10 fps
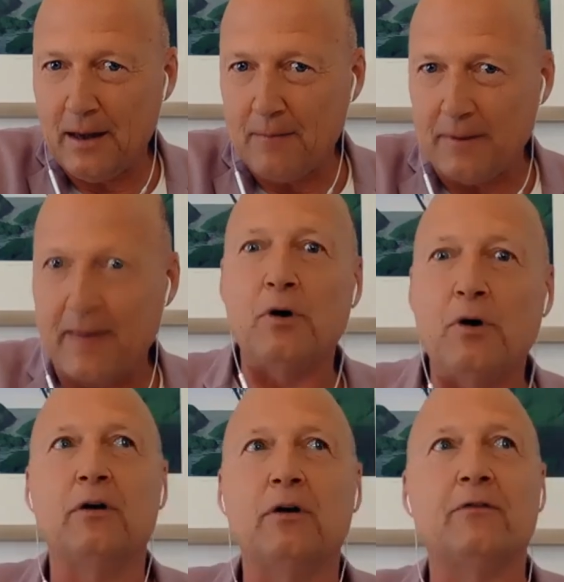that
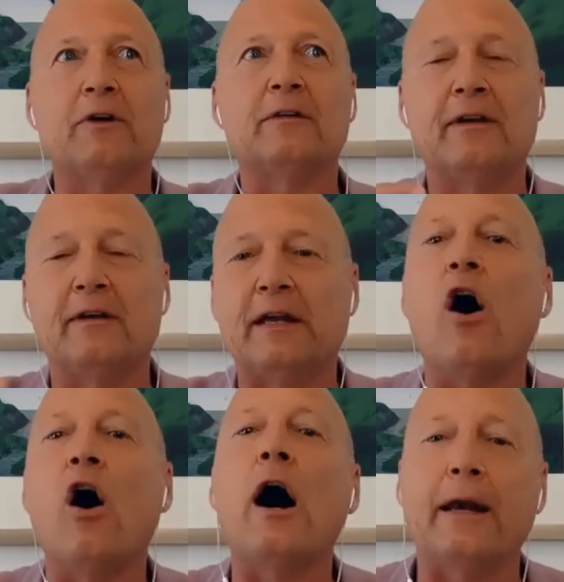burden of continually
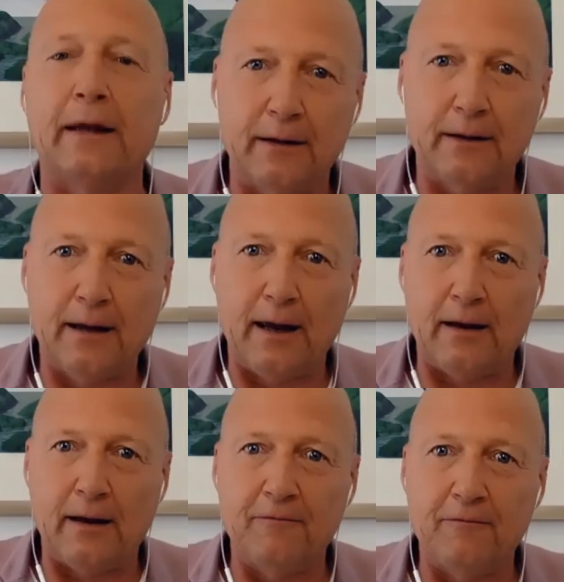hiding it
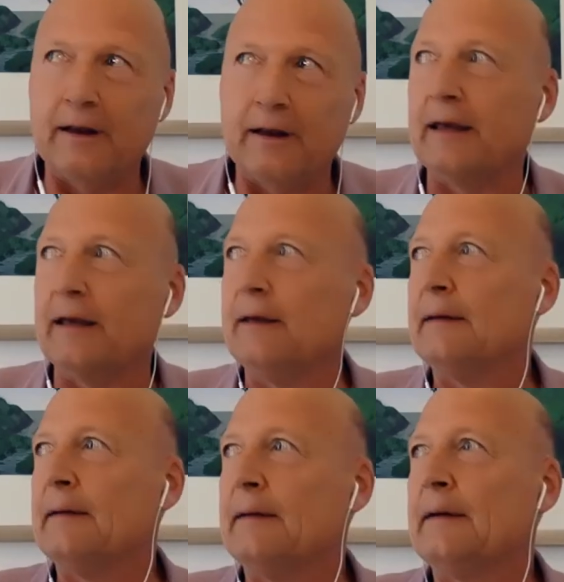and feeling,
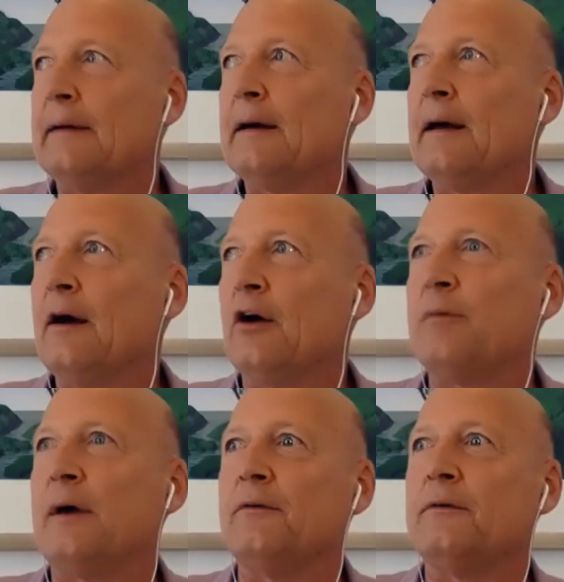I
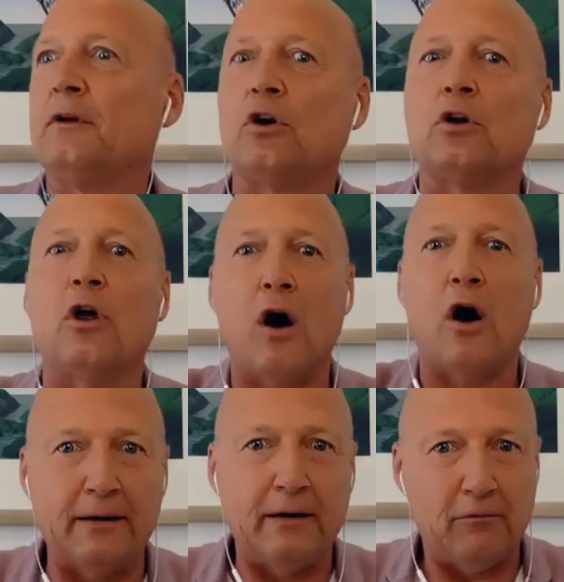suppose, not
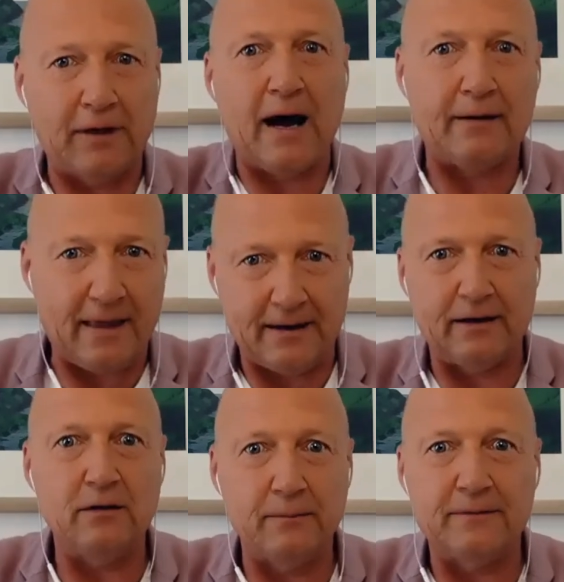aligned in regard to that
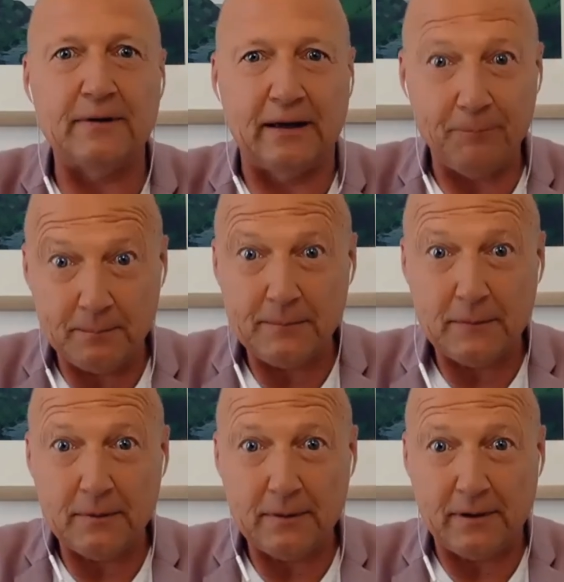intimacy
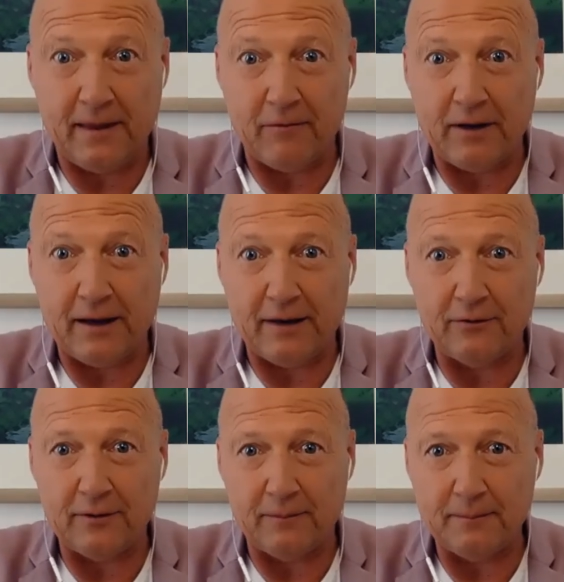in that
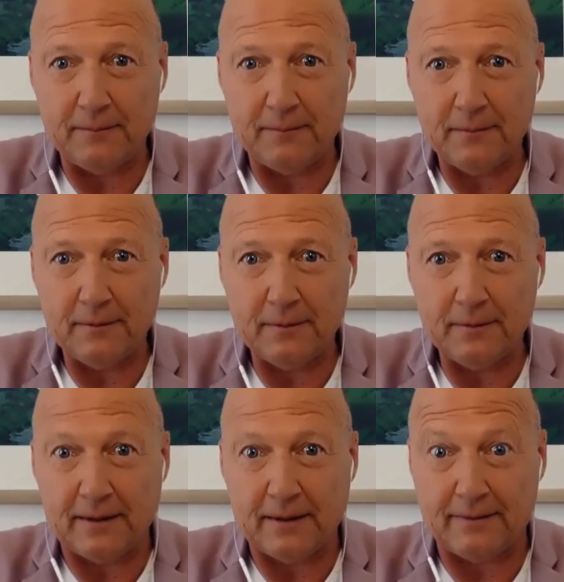relationship.
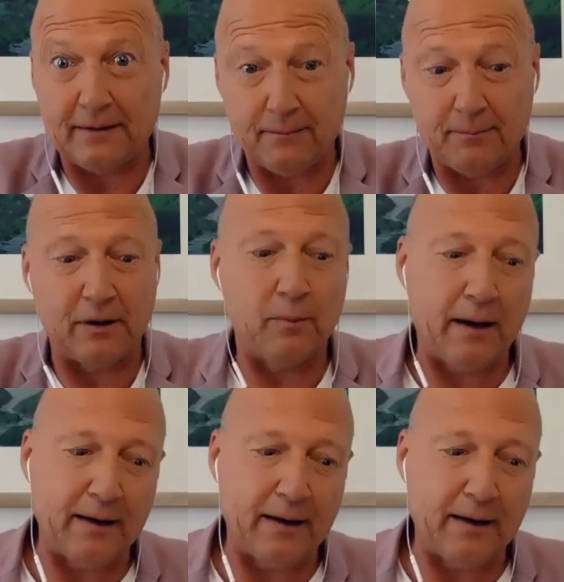That's a big one.